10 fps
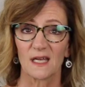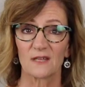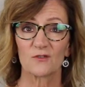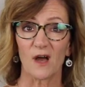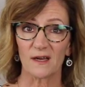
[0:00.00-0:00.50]

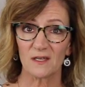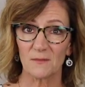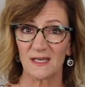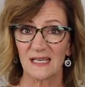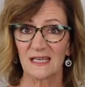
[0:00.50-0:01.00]
And
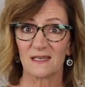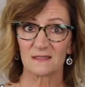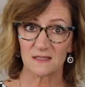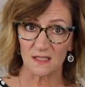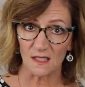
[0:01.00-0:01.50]
documenting an
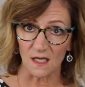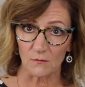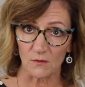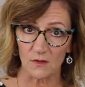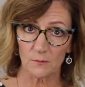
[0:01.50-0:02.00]

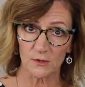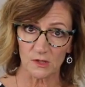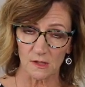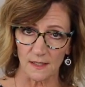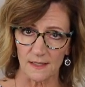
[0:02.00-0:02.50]
incident with a
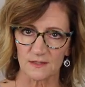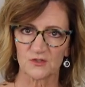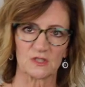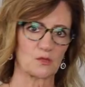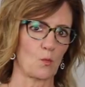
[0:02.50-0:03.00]
bully
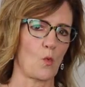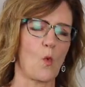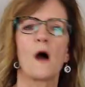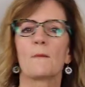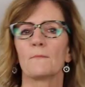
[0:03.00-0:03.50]
is just
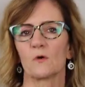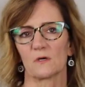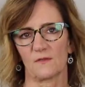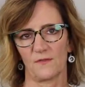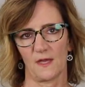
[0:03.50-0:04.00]
one
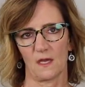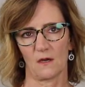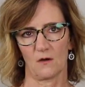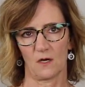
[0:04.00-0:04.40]
more thing